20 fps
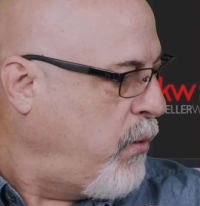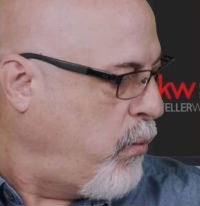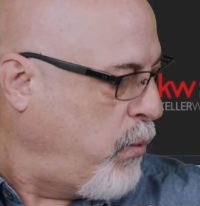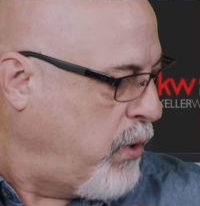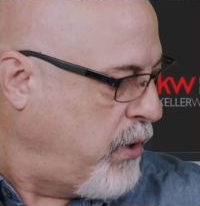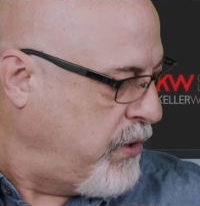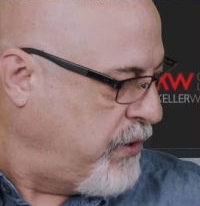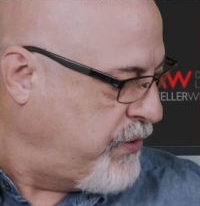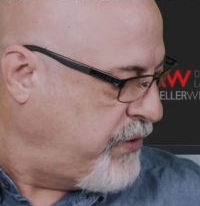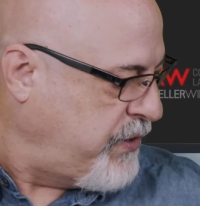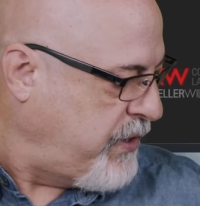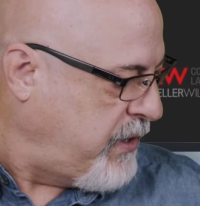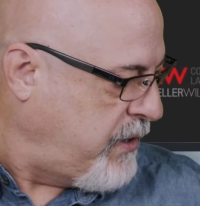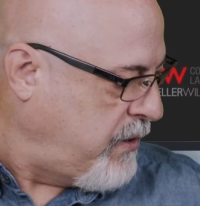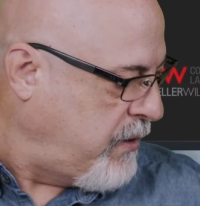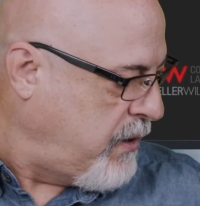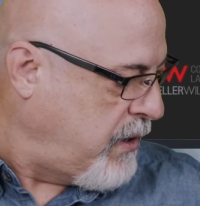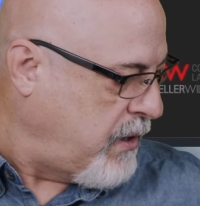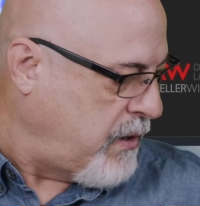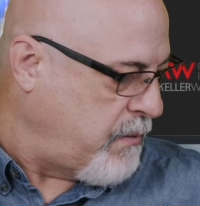was
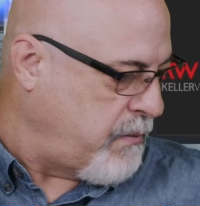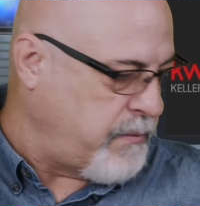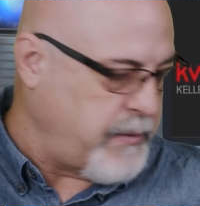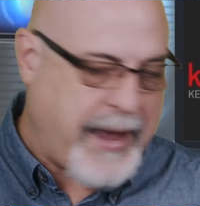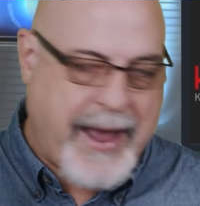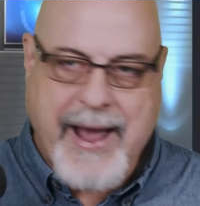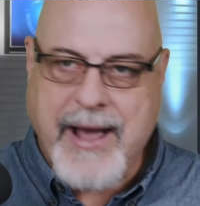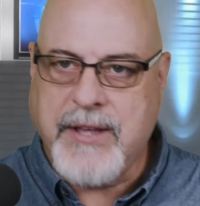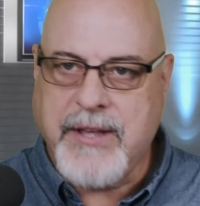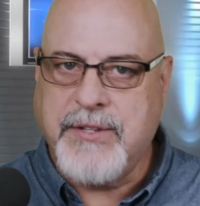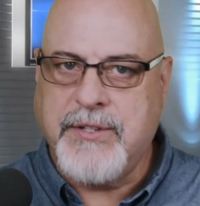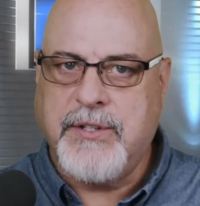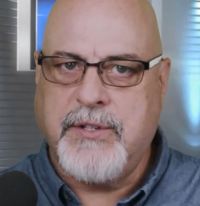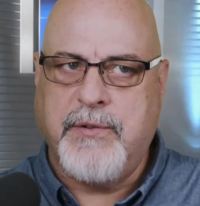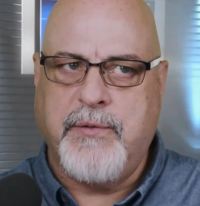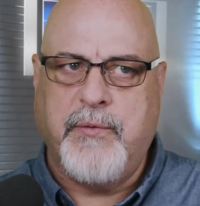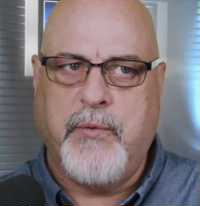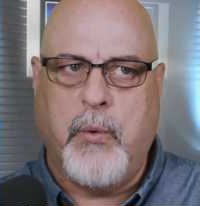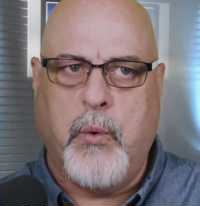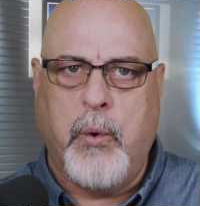
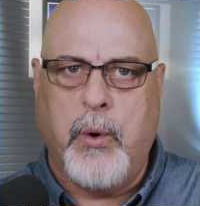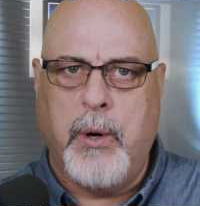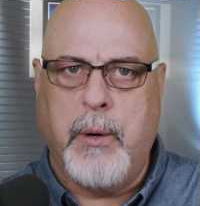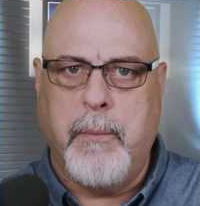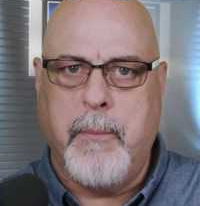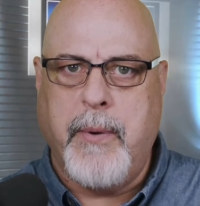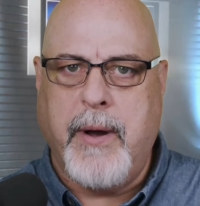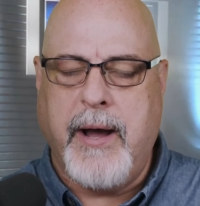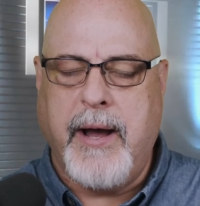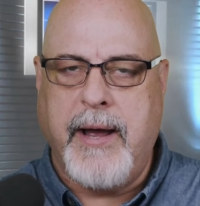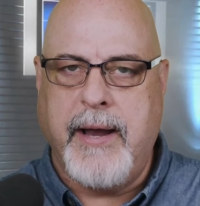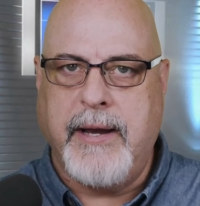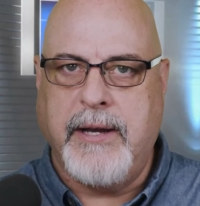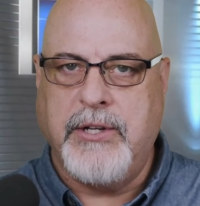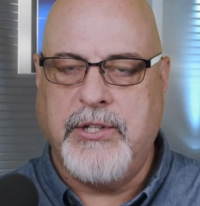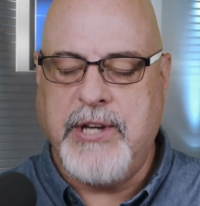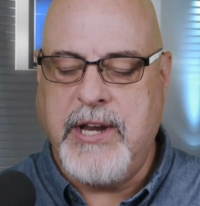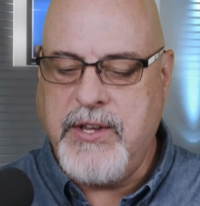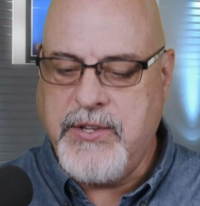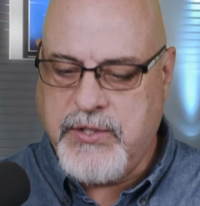asked for by
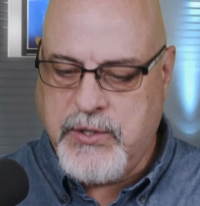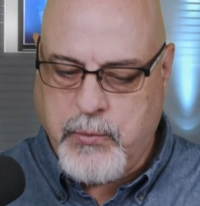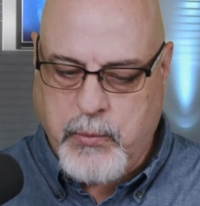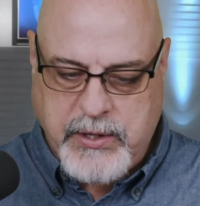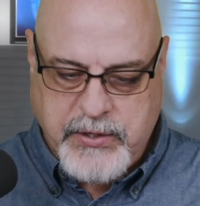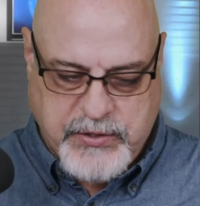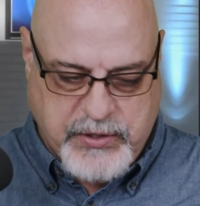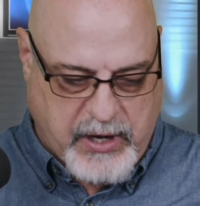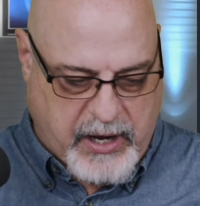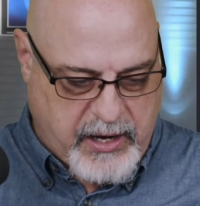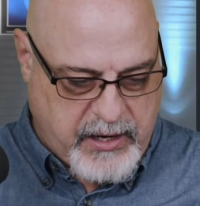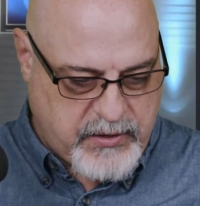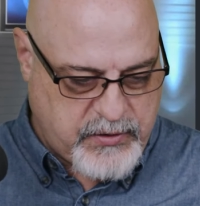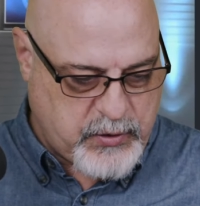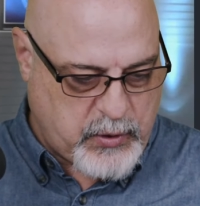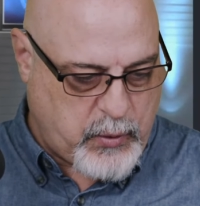Jason Westcott.